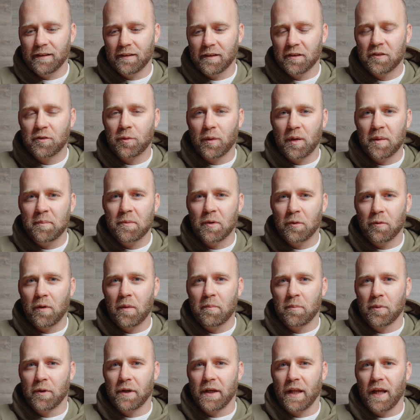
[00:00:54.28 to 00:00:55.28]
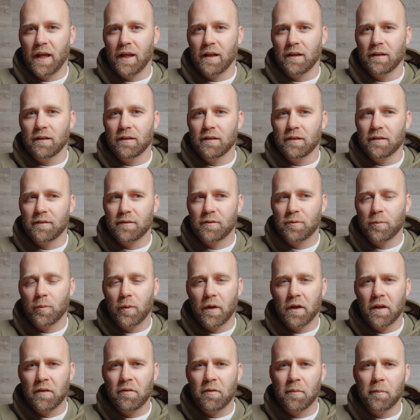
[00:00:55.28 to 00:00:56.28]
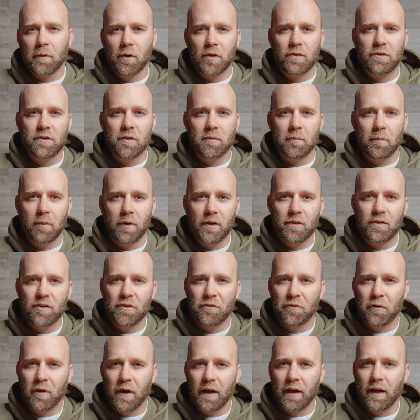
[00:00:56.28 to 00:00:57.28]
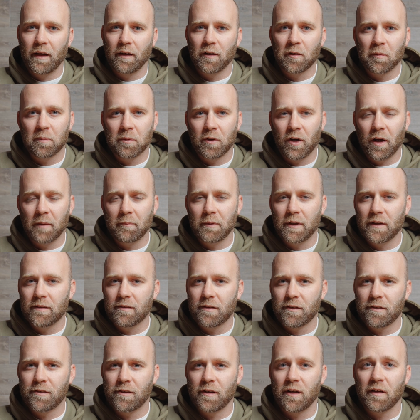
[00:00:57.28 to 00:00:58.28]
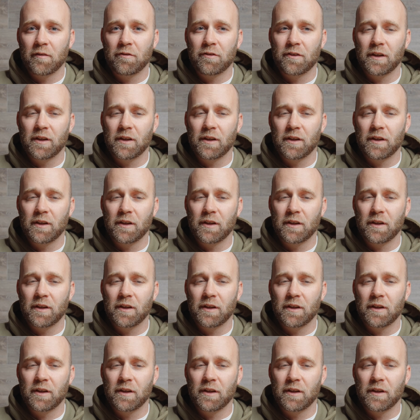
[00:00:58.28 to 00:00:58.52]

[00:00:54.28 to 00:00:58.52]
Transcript: the 20mm 1.8 is one of the most impressive wide angle prime lenses that I've